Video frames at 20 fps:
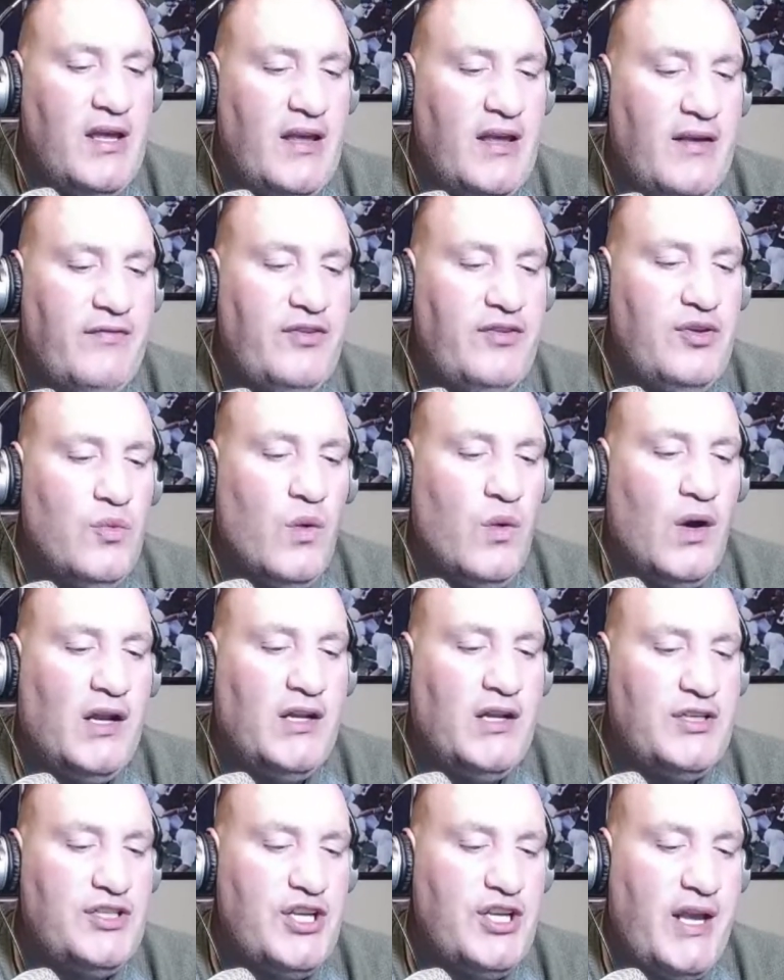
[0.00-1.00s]
if you
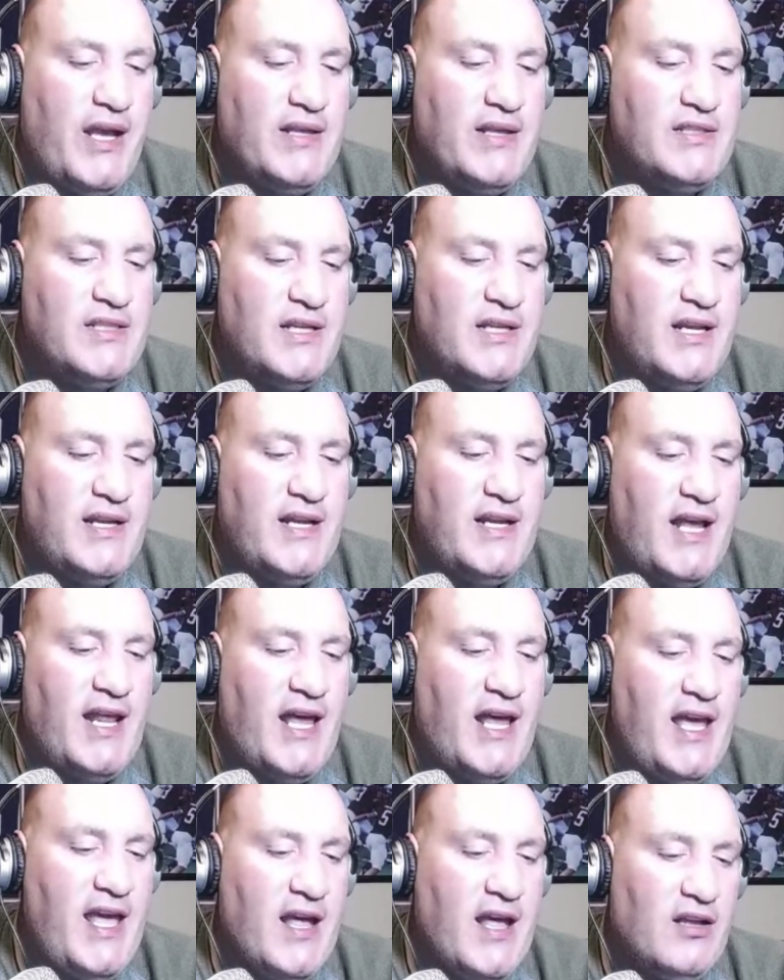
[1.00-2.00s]
want a chance at an
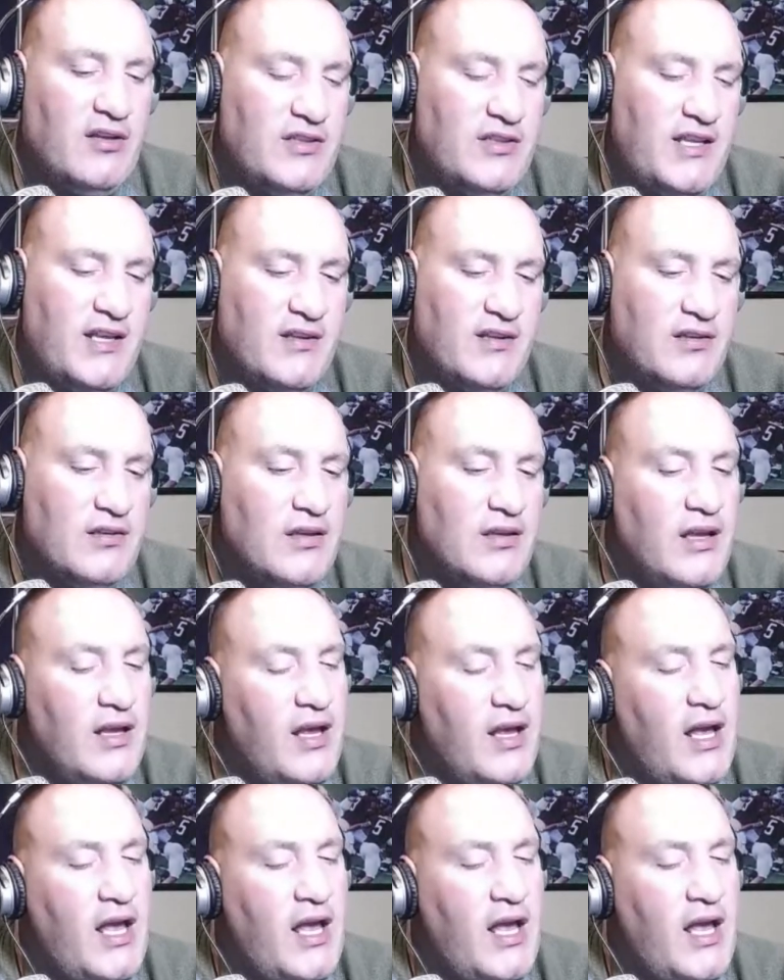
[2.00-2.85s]
NIL deal,